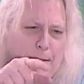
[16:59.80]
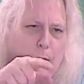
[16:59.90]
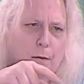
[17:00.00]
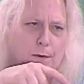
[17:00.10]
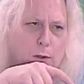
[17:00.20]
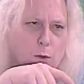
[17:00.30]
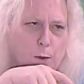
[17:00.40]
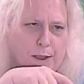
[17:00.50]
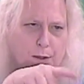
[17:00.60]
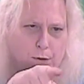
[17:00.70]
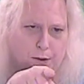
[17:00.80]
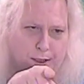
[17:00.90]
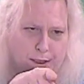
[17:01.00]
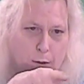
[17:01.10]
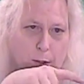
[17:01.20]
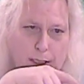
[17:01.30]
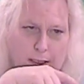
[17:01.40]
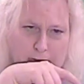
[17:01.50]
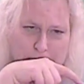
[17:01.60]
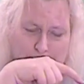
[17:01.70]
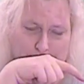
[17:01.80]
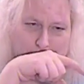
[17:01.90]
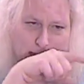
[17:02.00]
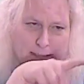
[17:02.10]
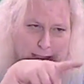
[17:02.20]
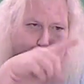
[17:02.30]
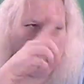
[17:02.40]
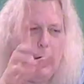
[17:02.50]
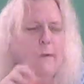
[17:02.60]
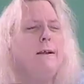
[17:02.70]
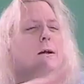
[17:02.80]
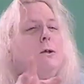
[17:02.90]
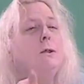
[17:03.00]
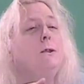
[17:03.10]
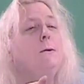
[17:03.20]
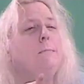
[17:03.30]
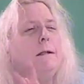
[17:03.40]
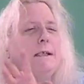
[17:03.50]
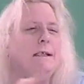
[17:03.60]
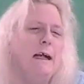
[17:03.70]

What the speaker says: me of the cloisters in New York. It's kind of got that gothic look to it, but it's